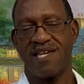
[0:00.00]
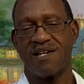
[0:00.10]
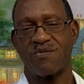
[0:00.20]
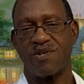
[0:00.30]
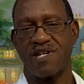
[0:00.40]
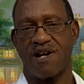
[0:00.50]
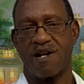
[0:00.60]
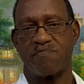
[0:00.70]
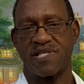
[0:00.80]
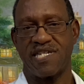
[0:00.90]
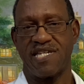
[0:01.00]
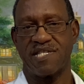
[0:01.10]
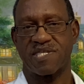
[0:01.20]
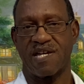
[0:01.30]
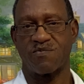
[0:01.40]
We are
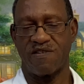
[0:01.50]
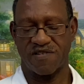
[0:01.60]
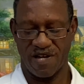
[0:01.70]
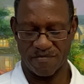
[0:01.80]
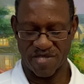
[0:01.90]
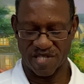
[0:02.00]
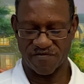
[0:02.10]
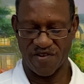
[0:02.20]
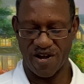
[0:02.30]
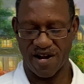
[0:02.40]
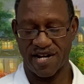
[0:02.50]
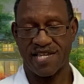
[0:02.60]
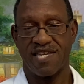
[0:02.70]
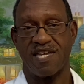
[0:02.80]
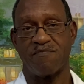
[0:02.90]
pleased that we've come this far
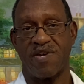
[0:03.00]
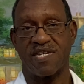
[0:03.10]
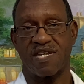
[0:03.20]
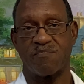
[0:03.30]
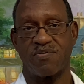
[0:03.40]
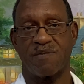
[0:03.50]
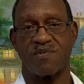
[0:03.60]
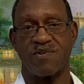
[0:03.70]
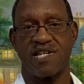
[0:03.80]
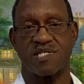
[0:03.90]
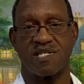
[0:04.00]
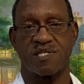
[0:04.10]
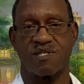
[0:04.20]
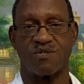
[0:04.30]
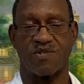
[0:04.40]
in making preparations
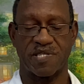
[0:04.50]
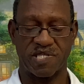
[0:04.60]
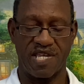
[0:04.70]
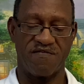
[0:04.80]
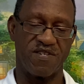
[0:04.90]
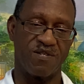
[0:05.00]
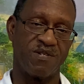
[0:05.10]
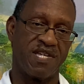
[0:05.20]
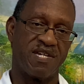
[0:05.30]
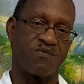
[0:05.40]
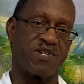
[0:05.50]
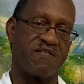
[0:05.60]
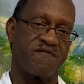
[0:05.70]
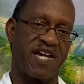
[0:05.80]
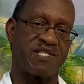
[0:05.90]
to receive you. We
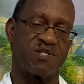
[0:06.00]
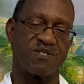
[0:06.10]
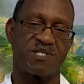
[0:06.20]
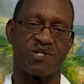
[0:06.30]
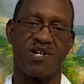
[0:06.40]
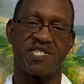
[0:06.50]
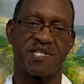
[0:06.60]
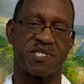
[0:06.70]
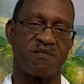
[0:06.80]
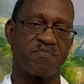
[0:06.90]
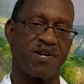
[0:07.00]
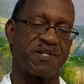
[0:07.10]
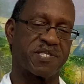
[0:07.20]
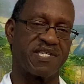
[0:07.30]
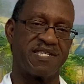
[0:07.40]
invite you to join us in
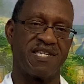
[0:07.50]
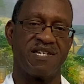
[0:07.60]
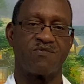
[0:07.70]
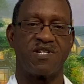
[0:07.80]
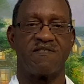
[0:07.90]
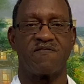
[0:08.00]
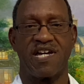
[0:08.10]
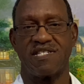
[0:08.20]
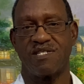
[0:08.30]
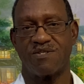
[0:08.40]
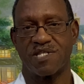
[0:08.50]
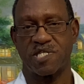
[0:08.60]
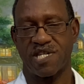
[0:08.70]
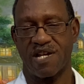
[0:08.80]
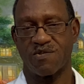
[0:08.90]
person. We invite you to
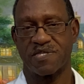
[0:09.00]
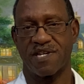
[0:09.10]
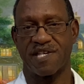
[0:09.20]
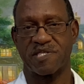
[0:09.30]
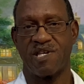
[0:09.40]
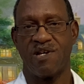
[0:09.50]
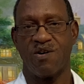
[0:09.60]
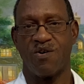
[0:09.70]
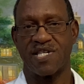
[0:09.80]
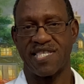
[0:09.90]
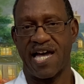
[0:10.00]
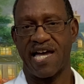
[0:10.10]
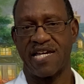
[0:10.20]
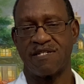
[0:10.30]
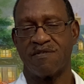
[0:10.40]
share with us
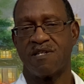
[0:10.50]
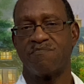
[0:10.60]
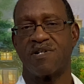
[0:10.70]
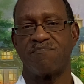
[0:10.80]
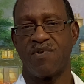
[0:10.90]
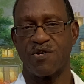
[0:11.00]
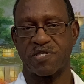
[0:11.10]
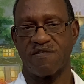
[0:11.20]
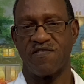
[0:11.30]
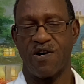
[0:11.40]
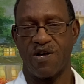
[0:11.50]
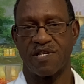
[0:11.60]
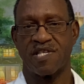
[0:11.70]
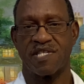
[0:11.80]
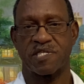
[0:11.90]
online. But most of all,
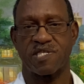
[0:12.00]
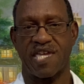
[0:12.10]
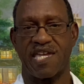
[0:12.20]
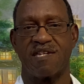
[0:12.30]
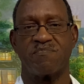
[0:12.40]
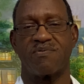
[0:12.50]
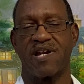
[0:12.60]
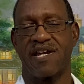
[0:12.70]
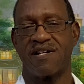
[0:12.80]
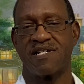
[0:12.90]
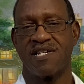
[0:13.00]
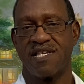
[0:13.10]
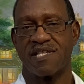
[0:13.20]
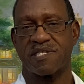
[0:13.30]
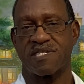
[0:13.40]
stay in prayer,
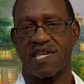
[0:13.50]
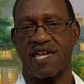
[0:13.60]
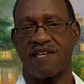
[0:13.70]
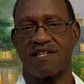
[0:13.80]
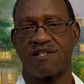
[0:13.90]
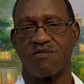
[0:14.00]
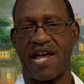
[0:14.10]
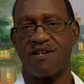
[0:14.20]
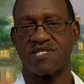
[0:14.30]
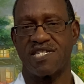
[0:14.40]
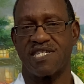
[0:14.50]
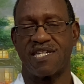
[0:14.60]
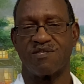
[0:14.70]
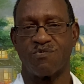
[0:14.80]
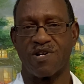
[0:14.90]
stay grounded
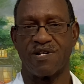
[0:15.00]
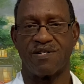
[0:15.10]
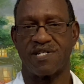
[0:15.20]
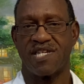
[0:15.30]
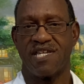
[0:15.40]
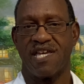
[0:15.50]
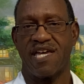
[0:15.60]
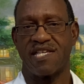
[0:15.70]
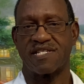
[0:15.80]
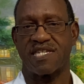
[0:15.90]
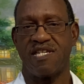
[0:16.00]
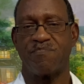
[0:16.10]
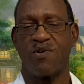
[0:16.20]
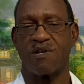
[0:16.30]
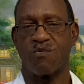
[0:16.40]
in the Word, and keep
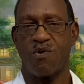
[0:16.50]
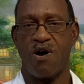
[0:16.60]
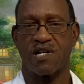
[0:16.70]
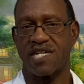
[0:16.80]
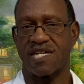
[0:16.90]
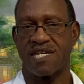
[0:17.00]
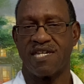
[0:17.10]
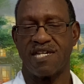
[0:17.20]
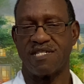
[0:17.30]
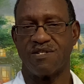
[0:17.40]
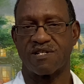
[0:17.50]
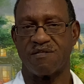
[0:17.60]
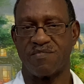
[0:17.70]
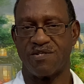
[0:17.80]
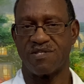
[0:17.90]
on walking in your
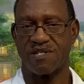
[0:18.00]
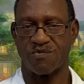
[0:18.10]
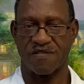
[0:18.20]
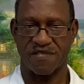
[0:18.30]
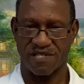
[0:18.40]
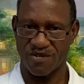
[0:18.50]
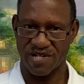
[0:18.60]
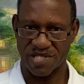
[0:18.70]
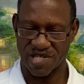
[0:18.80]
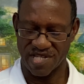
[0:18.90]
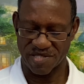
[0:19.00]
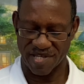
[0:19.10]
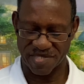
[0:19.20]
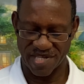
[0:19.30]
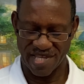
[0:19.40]
communion with the Lord
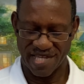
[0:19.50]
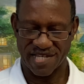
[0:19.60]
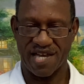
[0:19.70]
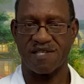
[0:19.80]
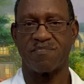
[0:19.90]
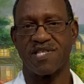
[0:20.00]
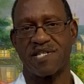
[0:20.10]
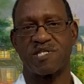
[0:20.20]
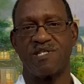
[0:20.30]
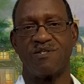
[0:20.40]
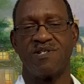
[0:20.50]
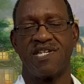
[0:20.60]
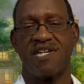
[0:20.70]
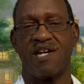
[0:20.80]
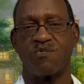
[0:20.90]
Jesus. God bless you,
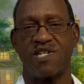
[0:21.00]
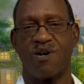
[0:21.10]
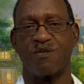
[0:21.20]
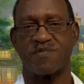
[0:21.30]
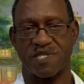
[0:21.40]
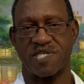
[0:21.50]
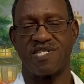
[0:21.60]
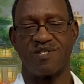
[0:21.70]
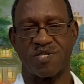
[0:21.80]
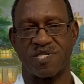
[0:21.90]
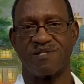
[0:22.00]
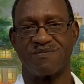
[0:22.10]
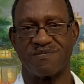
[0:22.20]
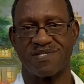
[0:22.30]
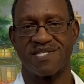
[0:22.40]
and we hope to see you soon.
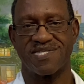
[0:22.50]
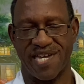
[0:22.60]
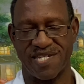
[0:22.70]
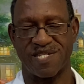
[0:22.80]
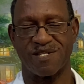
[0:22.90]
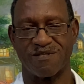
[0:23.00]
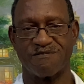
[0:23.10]
Thank you.